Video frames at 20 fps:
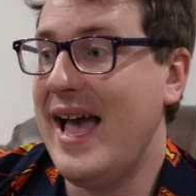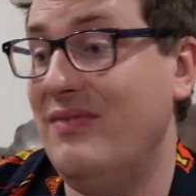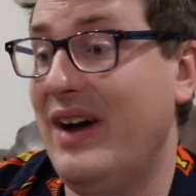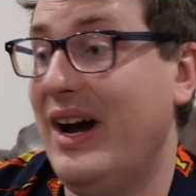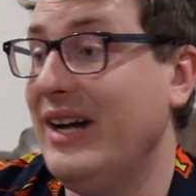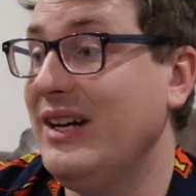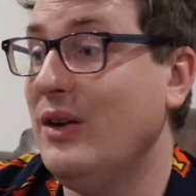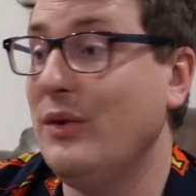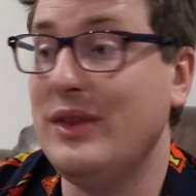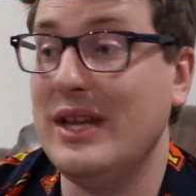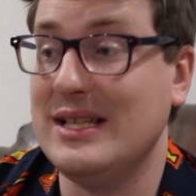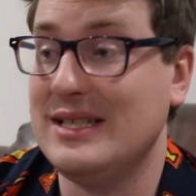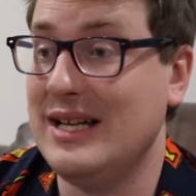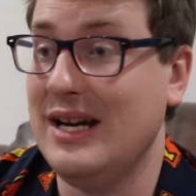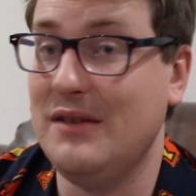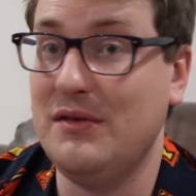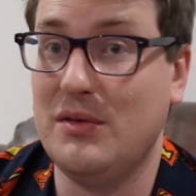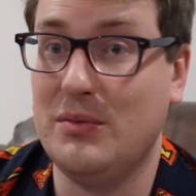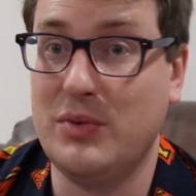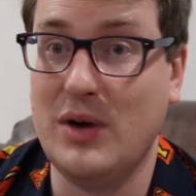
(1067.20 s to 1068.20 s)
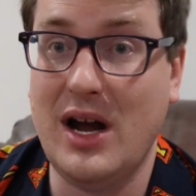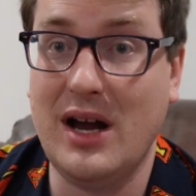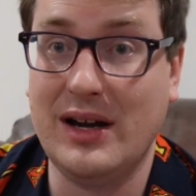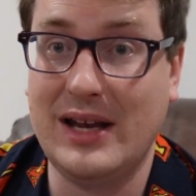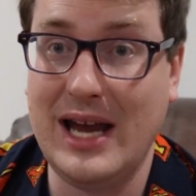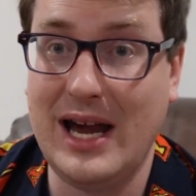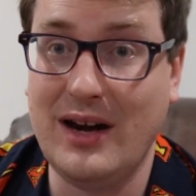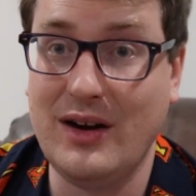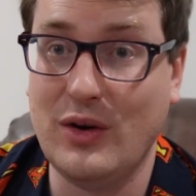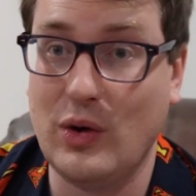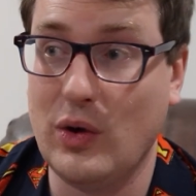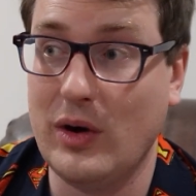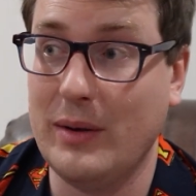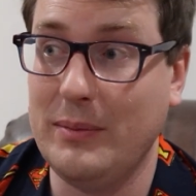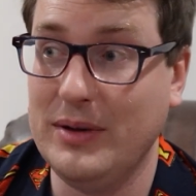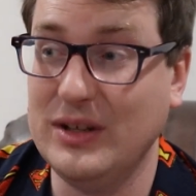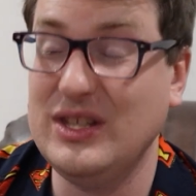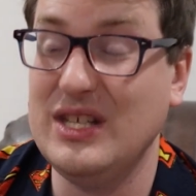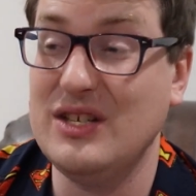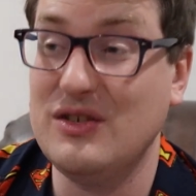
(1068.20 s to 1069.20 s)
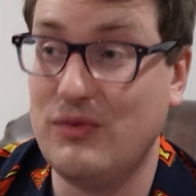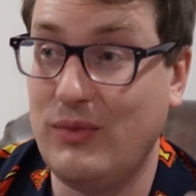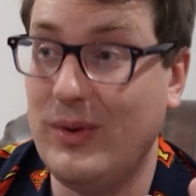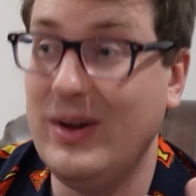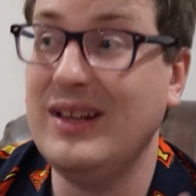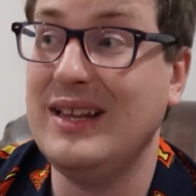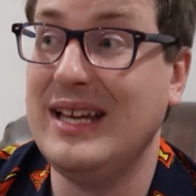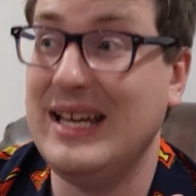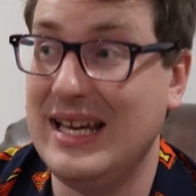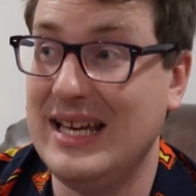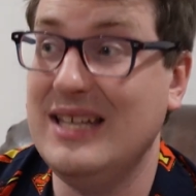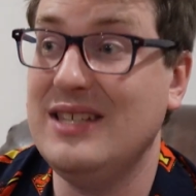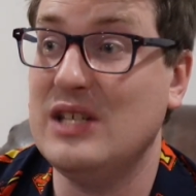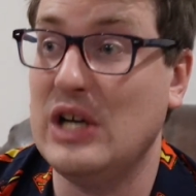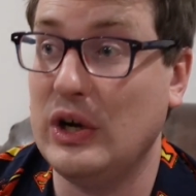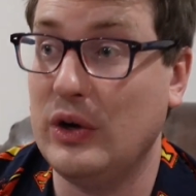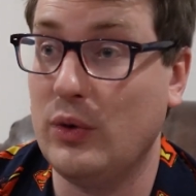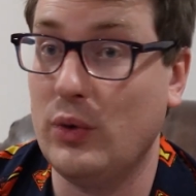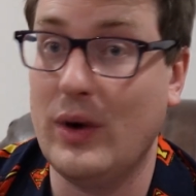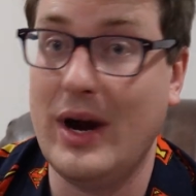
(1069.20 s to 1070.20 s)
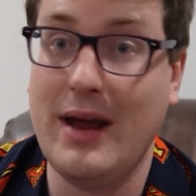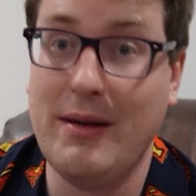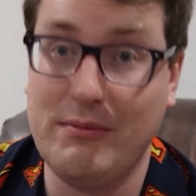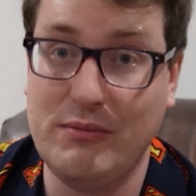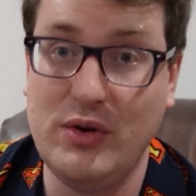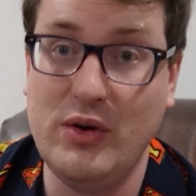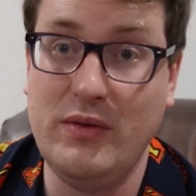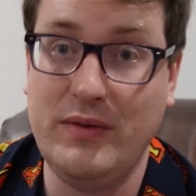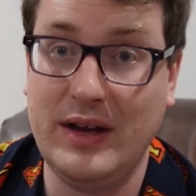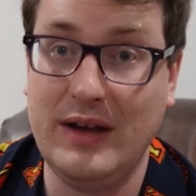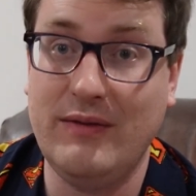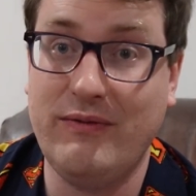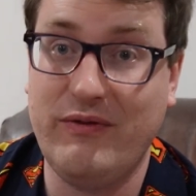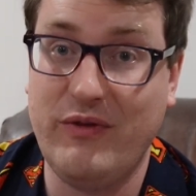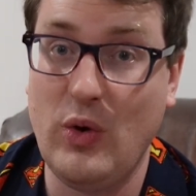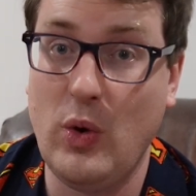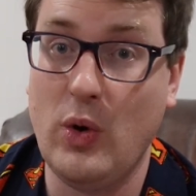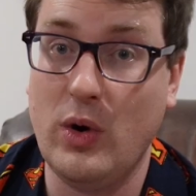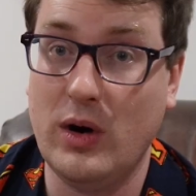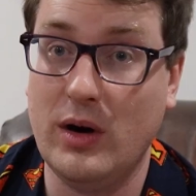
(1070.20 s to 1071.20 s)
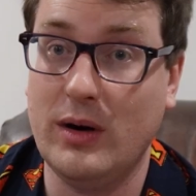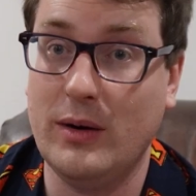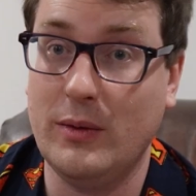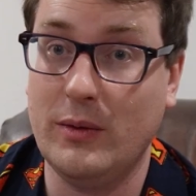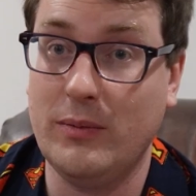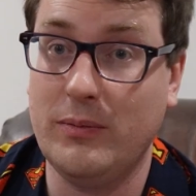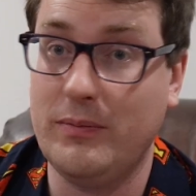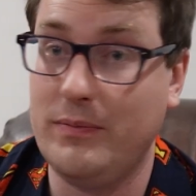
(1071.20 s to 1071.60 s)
I know that's kind of a broad category, but this really is a great movie for